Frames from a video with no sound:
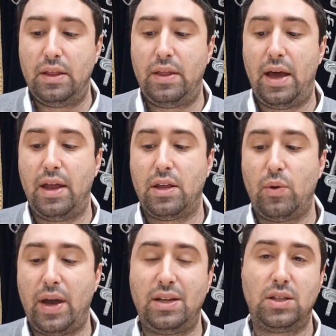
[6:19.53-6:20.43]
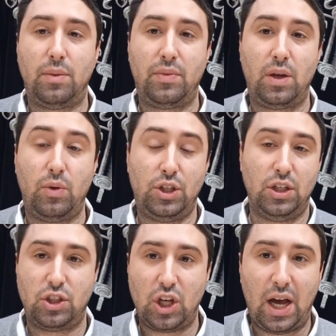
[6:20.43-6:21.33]
that you ate something which
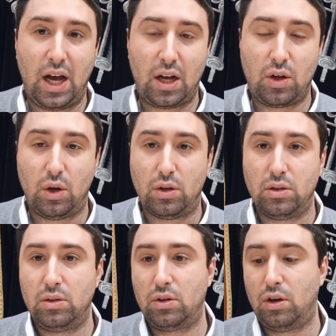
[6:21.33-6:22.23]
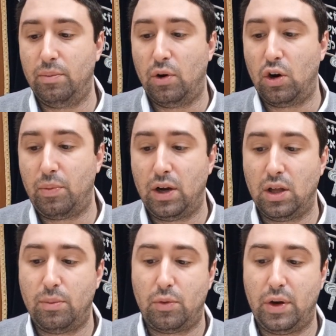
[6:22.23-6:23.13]
is shahakol or bora
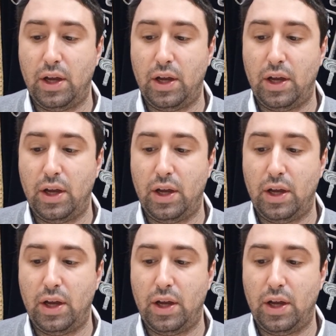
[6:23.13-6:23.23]
peridam.